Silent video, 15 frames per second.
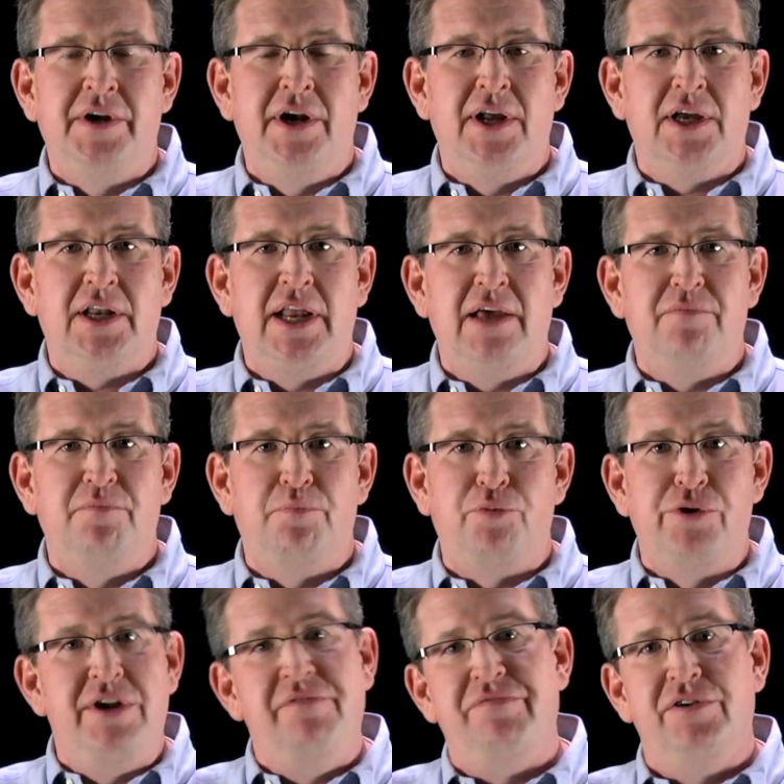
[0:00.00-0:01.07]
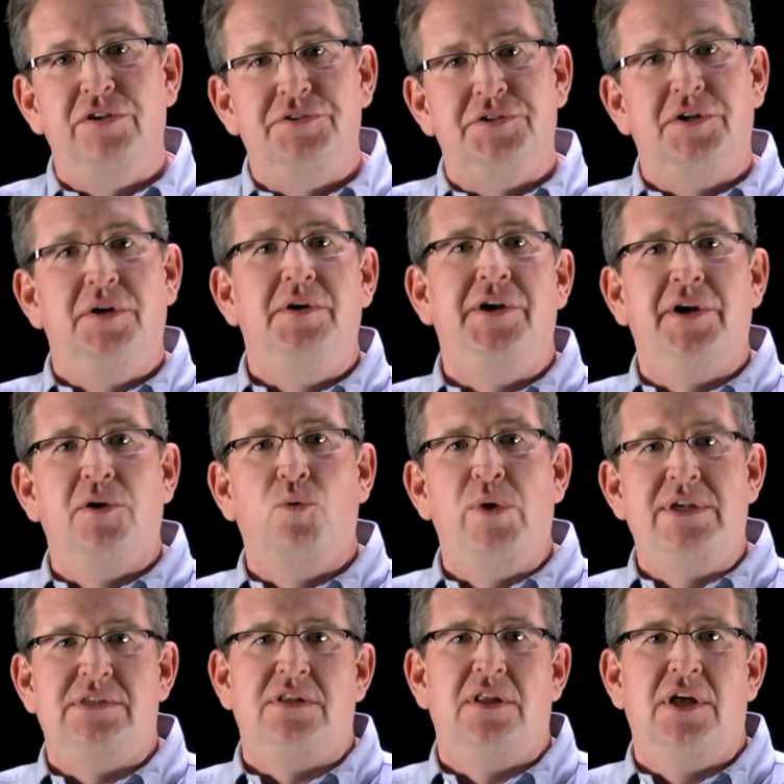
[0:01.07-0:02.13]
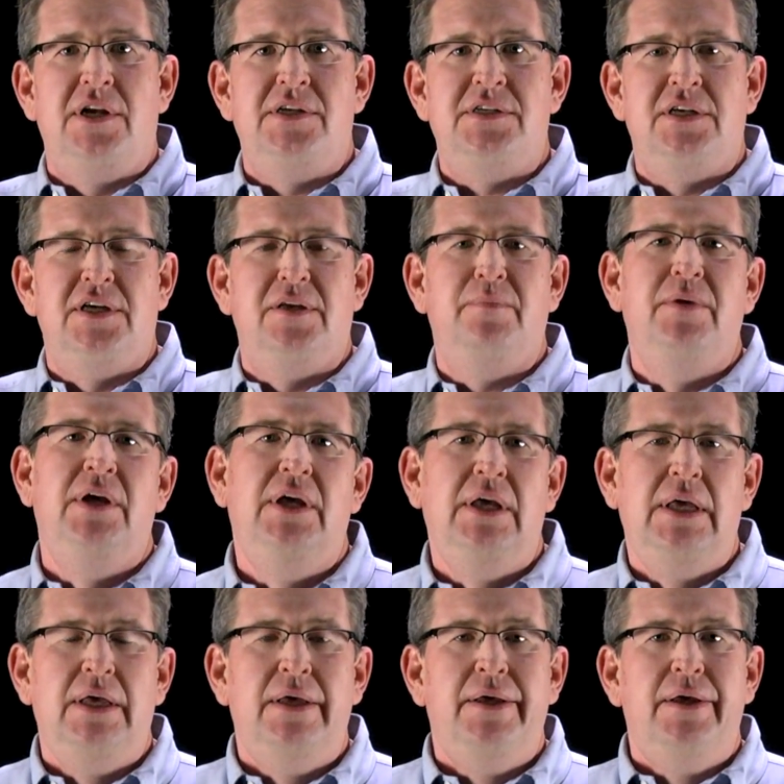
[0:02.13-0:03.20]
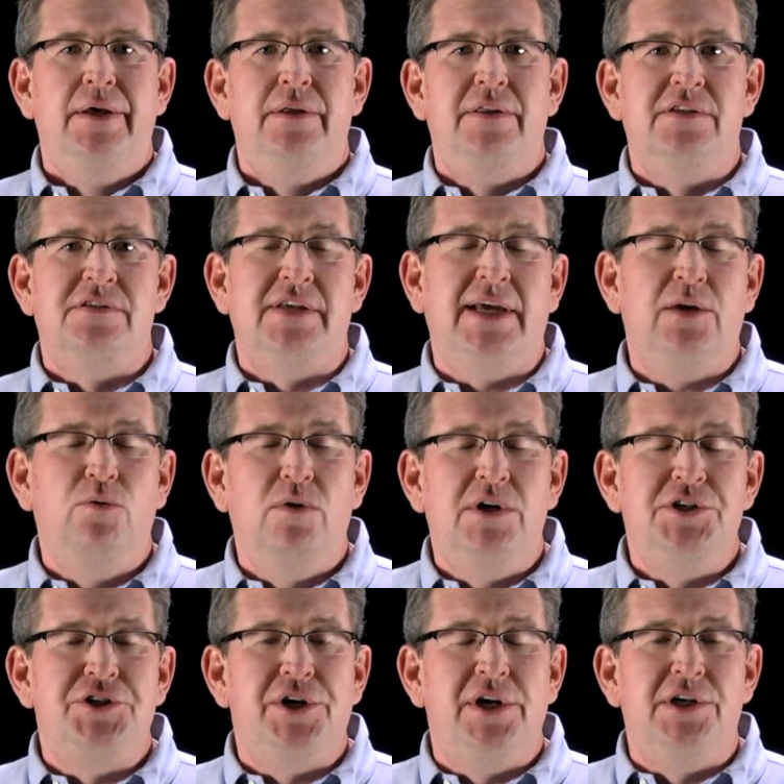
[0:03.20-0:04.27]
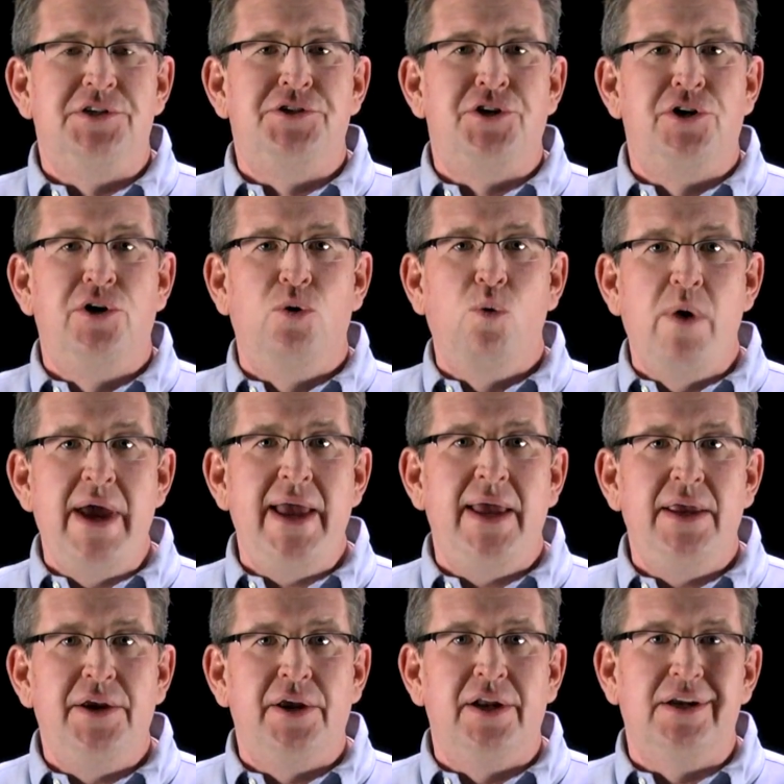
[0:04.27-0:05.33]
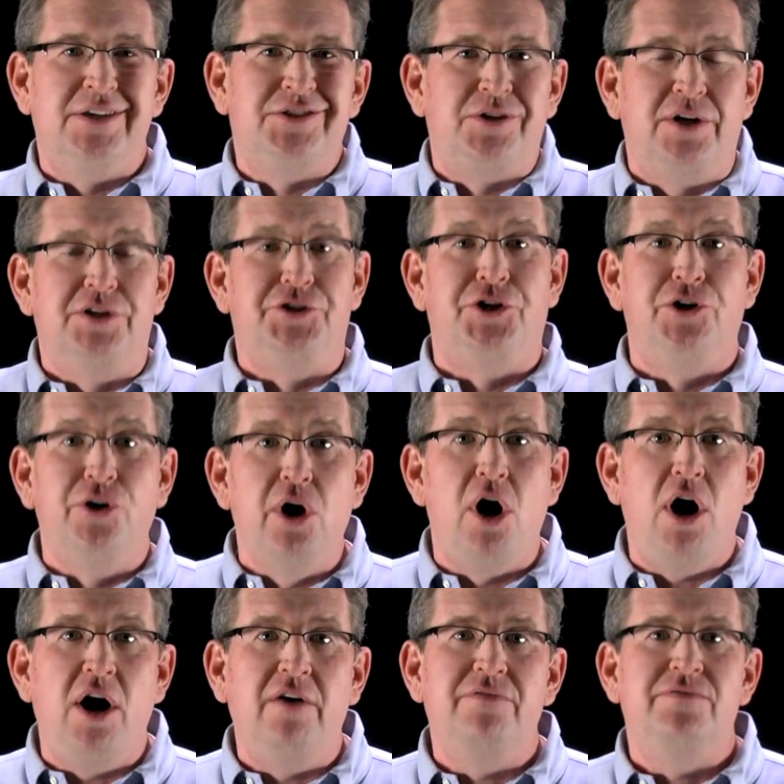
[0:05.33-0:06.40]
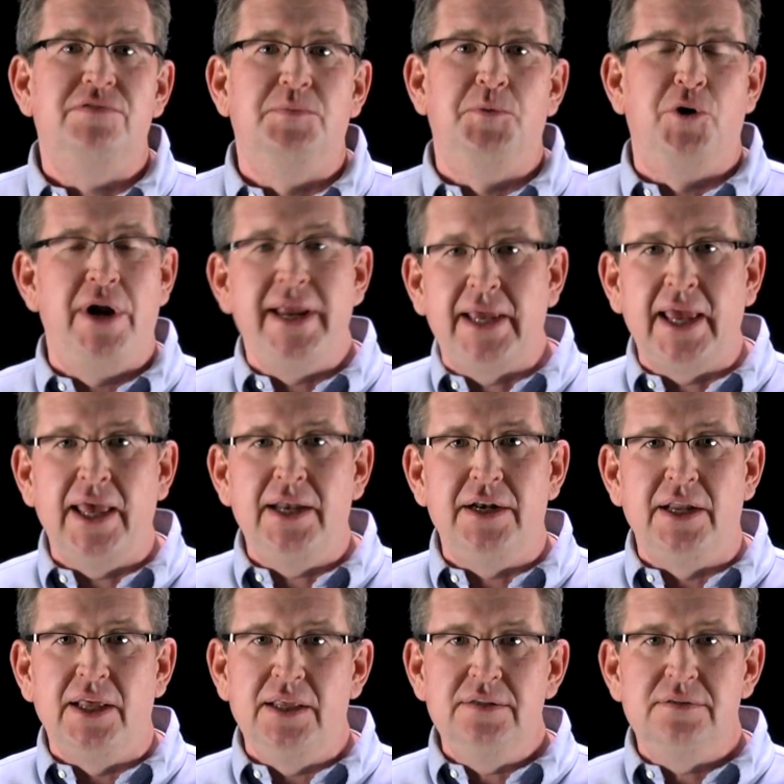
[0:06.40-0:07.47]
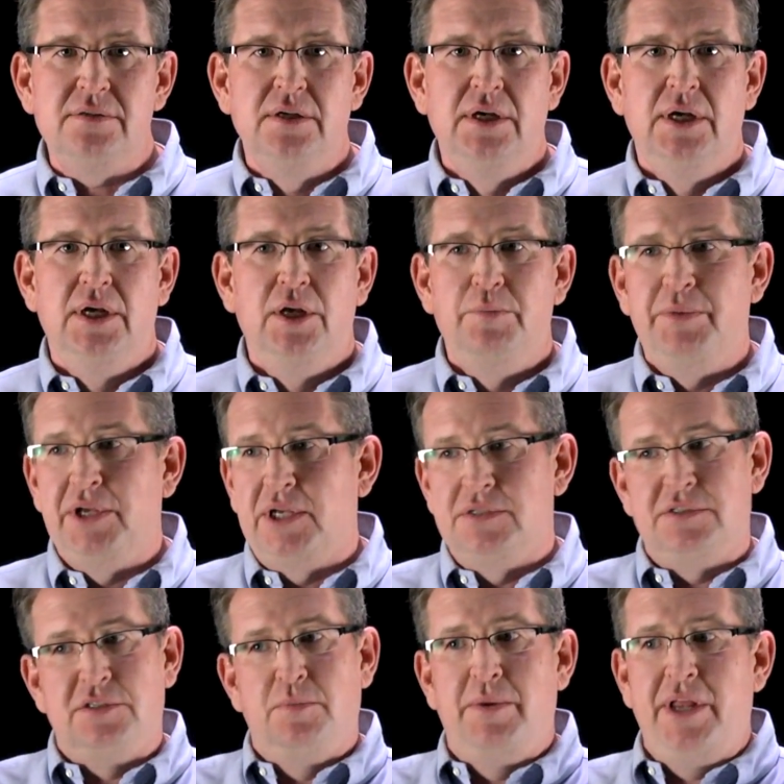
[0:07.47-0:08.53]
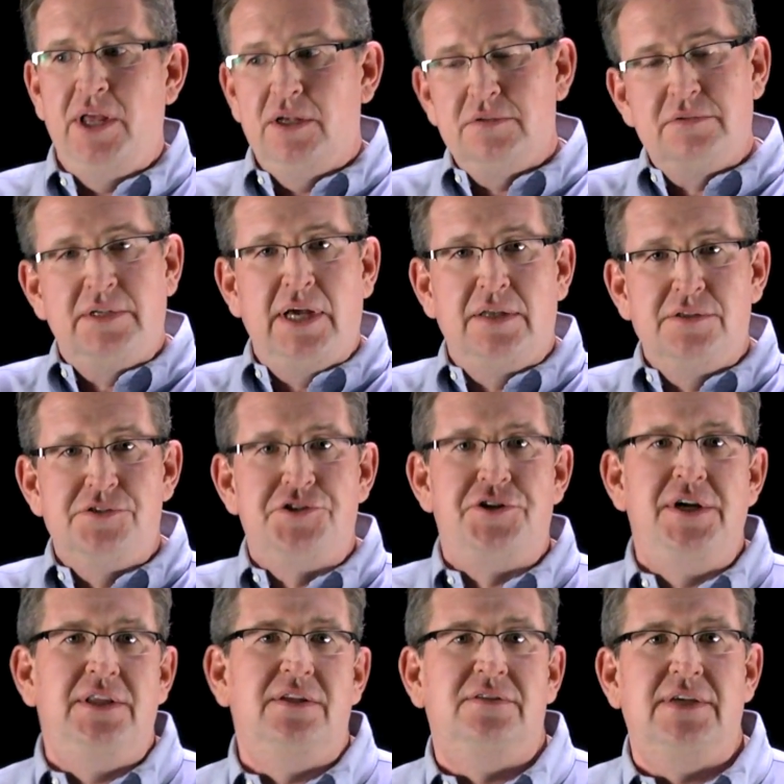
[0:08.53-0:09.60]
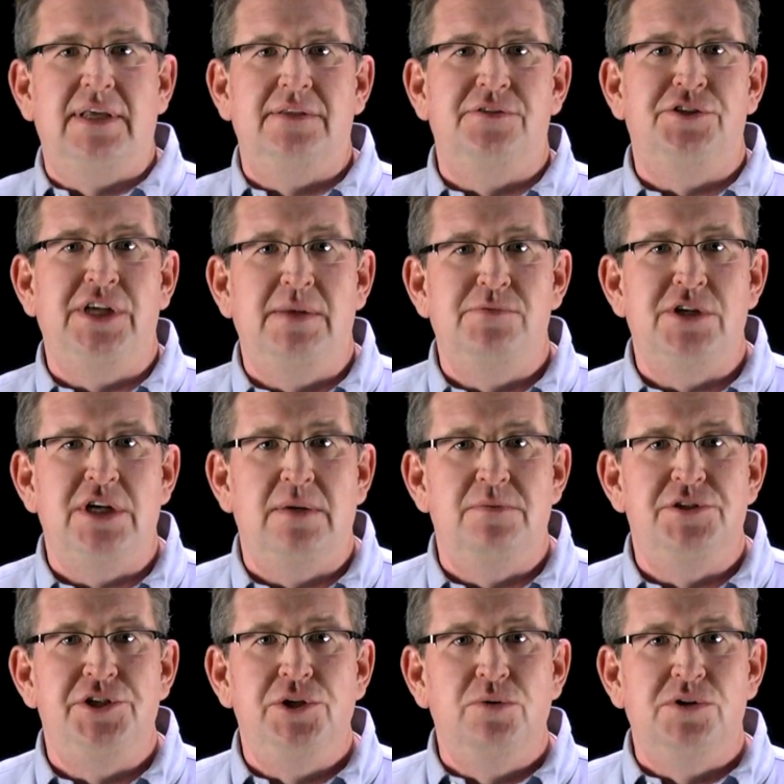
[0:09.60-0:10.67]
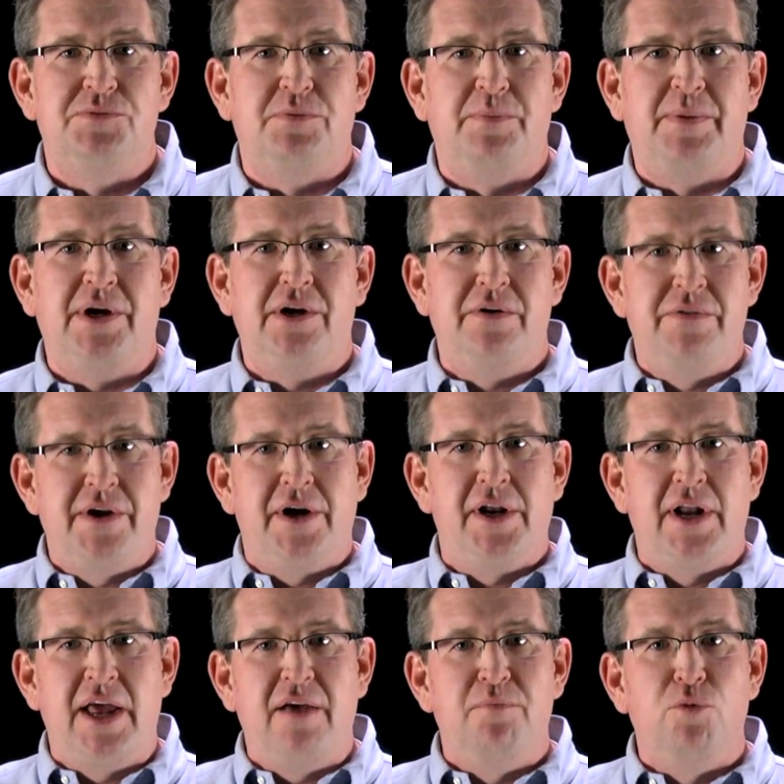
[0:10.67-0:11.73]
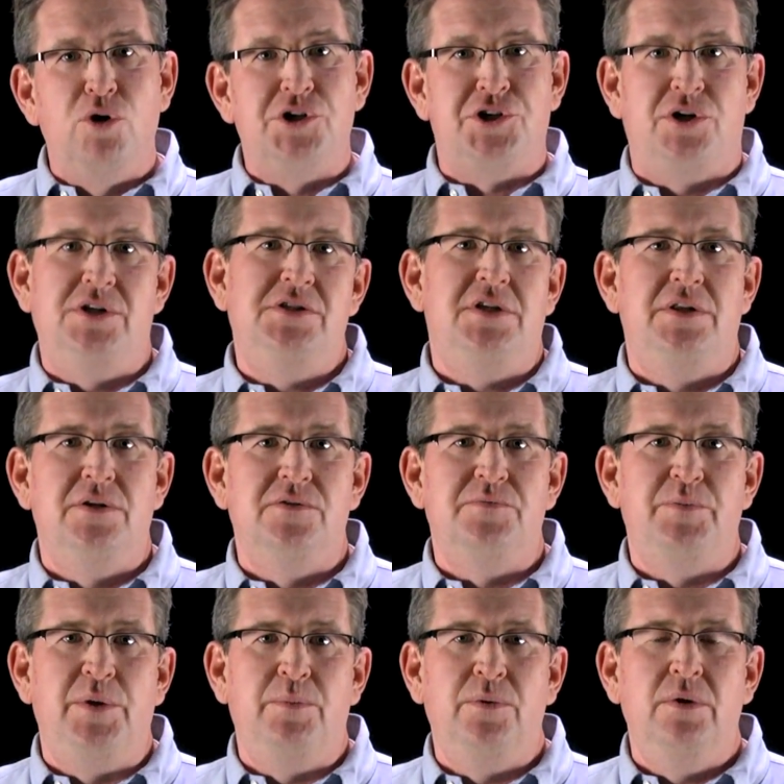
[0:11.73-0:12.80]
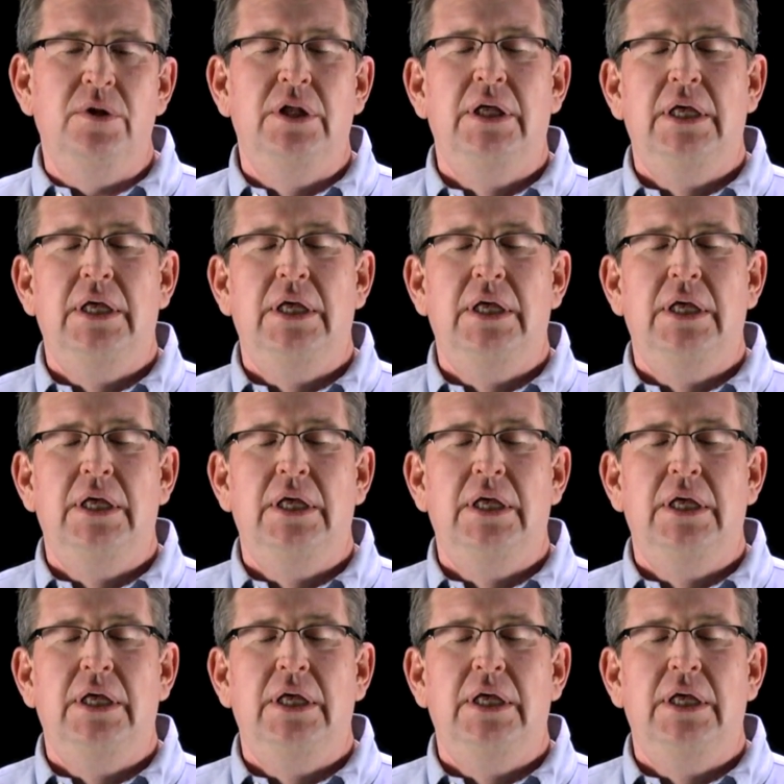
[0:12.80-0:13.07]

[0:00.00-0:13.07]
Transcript: You're not going to have them pre-filtered. You're going to waste a lot of time. The second one is you're going to turn away, you're going to sort of turn off some great candidates because somebody else down the street that's got the same job as you is prepared. They're going to have more trust in those people.